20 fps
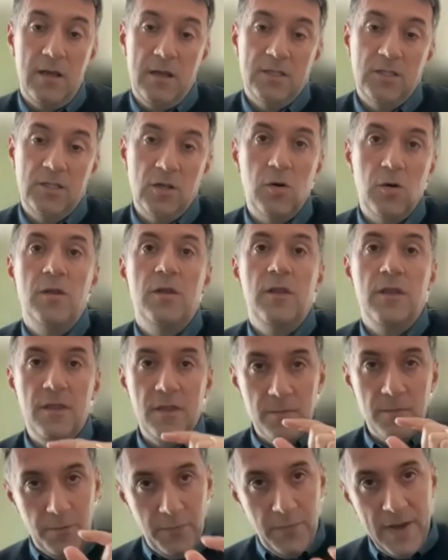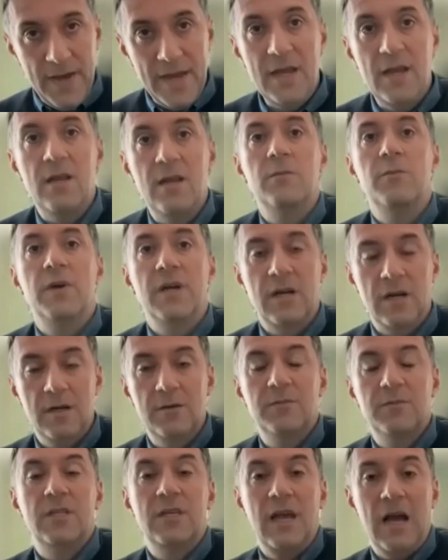So pain
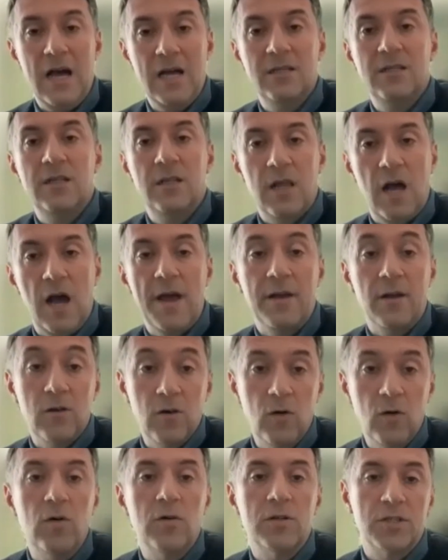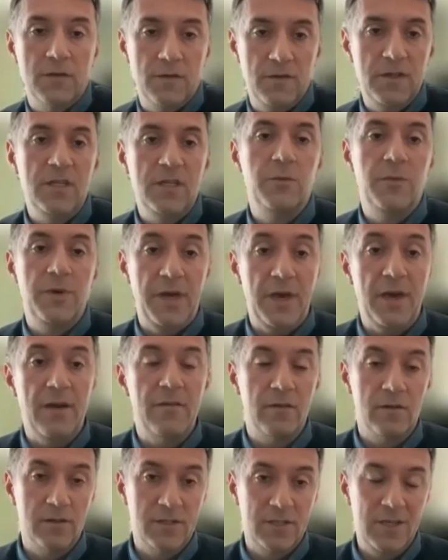becomes the underlying cause of these
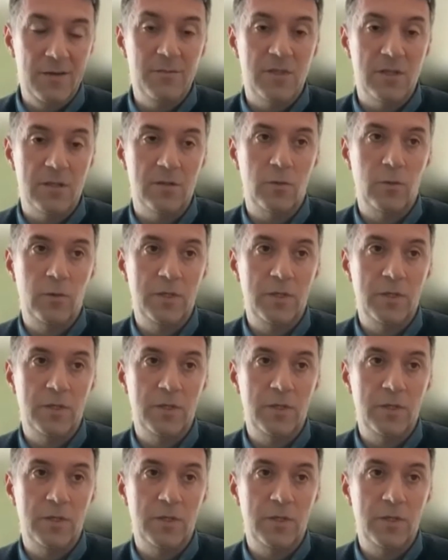behavioral symptoms,